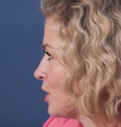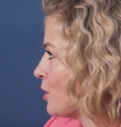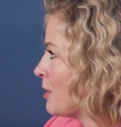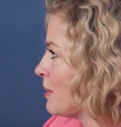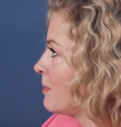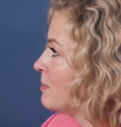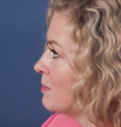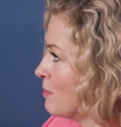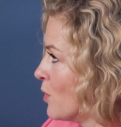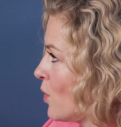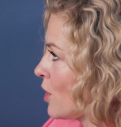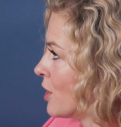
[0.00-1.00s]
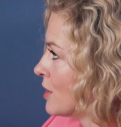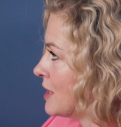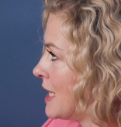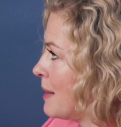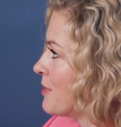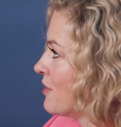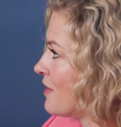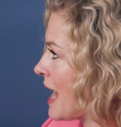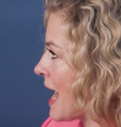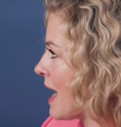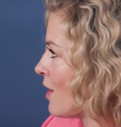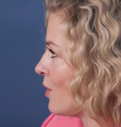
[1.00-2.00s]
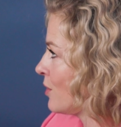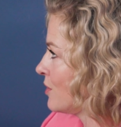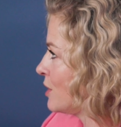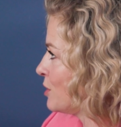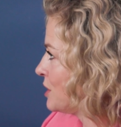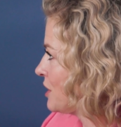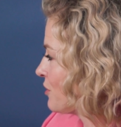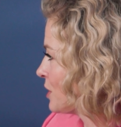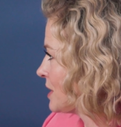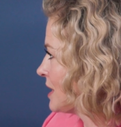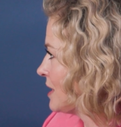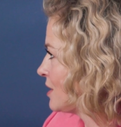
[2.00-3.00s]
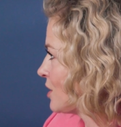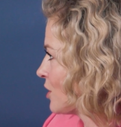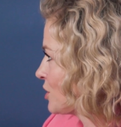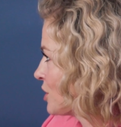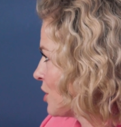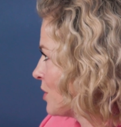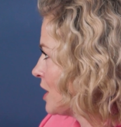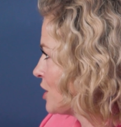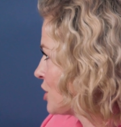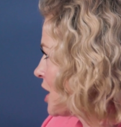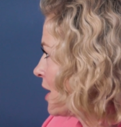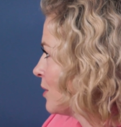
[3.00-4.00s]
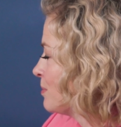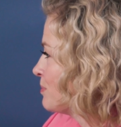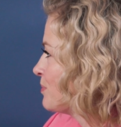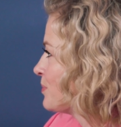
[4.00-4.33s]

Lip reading: a little bit more depth of how those differences are shown in a child?